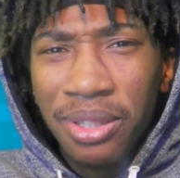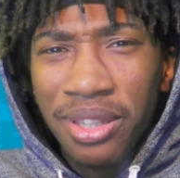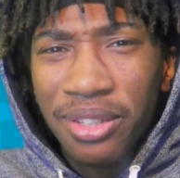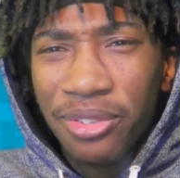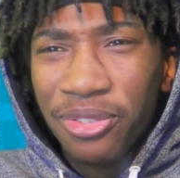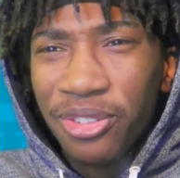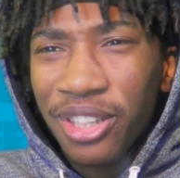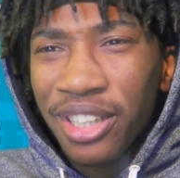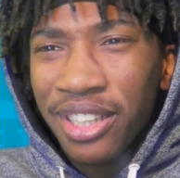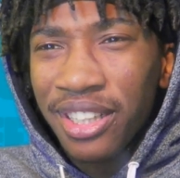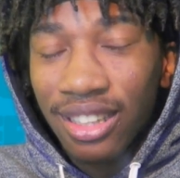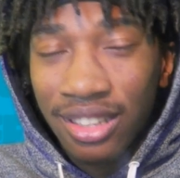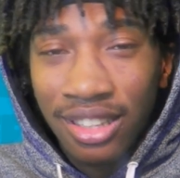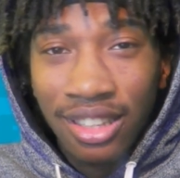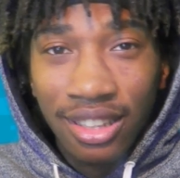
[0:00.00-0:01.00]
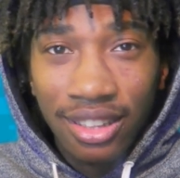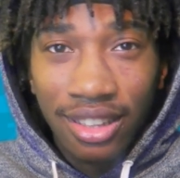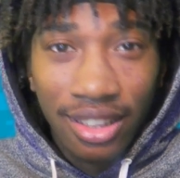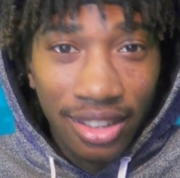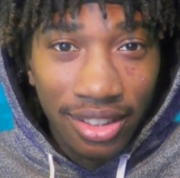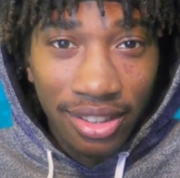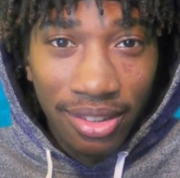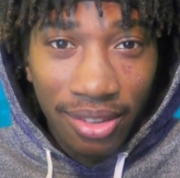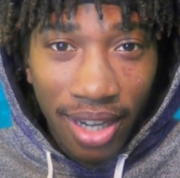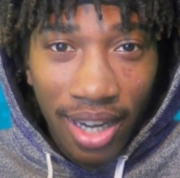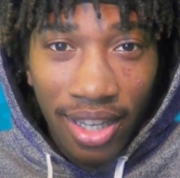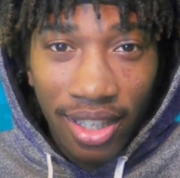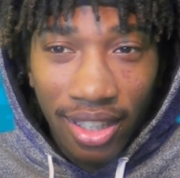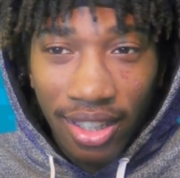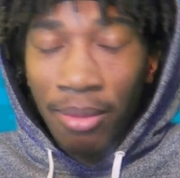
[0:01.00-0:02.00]
What the fuck? A cooked lizard,
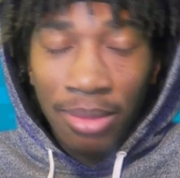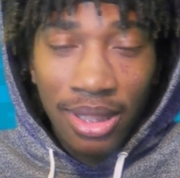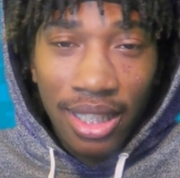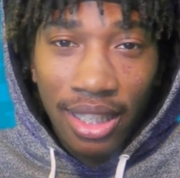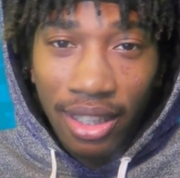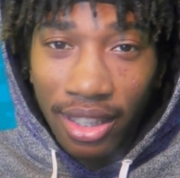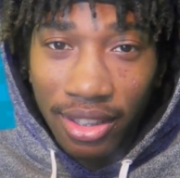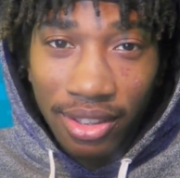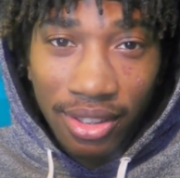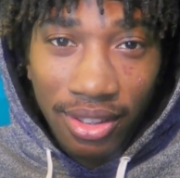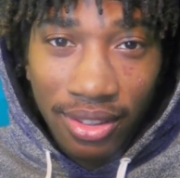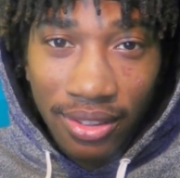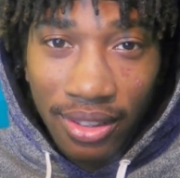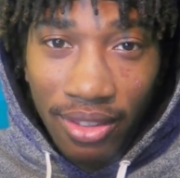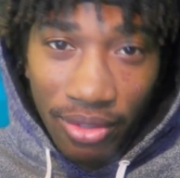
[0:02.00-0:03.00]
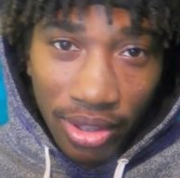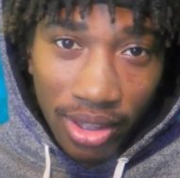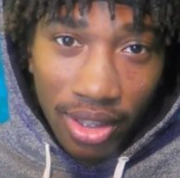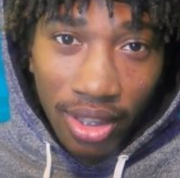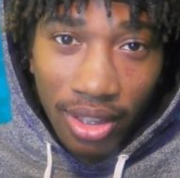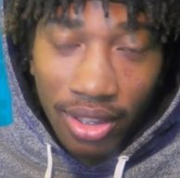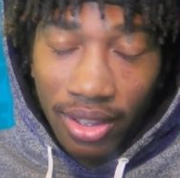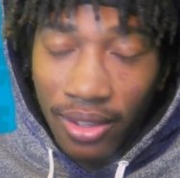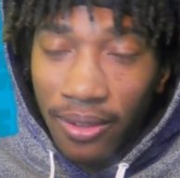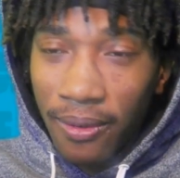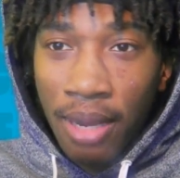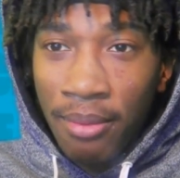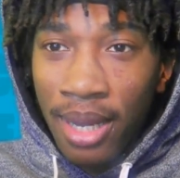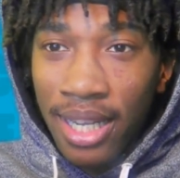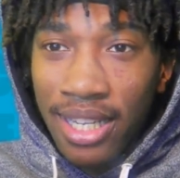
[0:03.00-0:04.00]
right? I'm gonna say lizard if it's cooked.
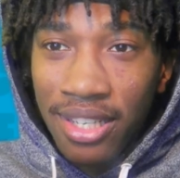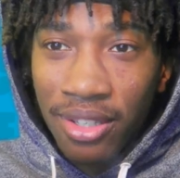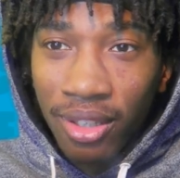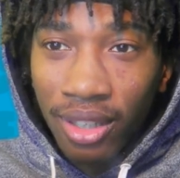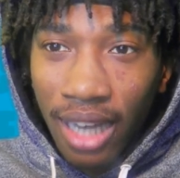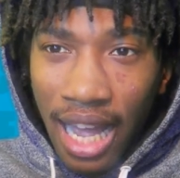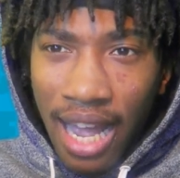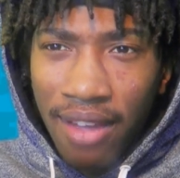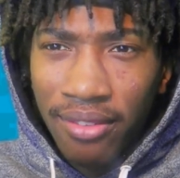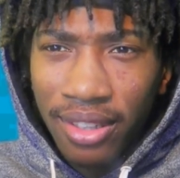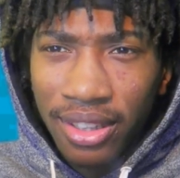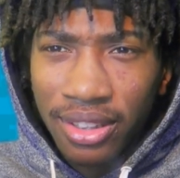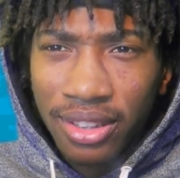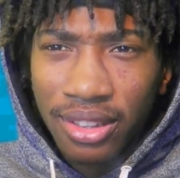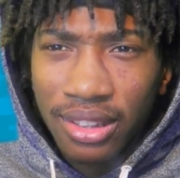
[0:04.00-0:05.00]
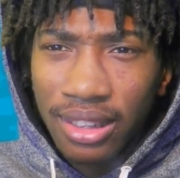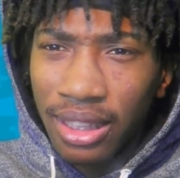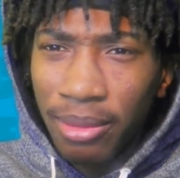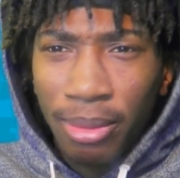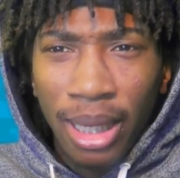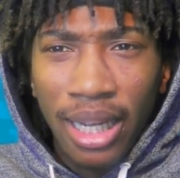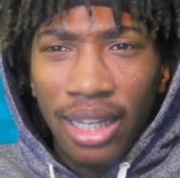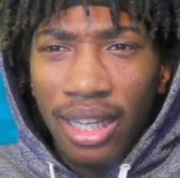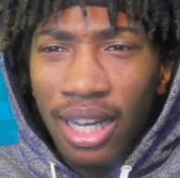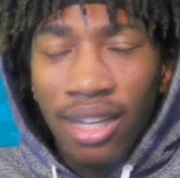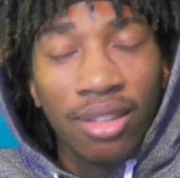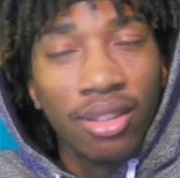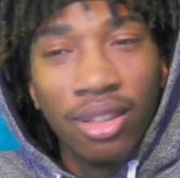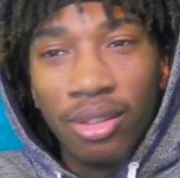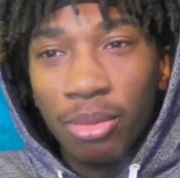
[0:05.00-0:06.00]
I'm not eating no live lizard, and I
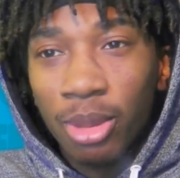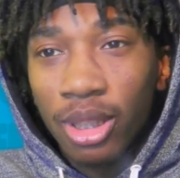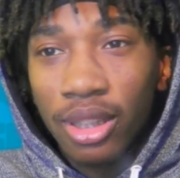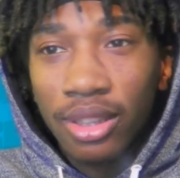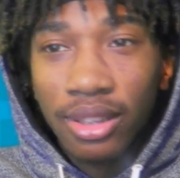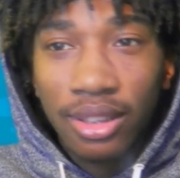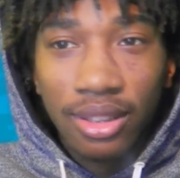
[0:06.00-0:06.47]
don't know, bro.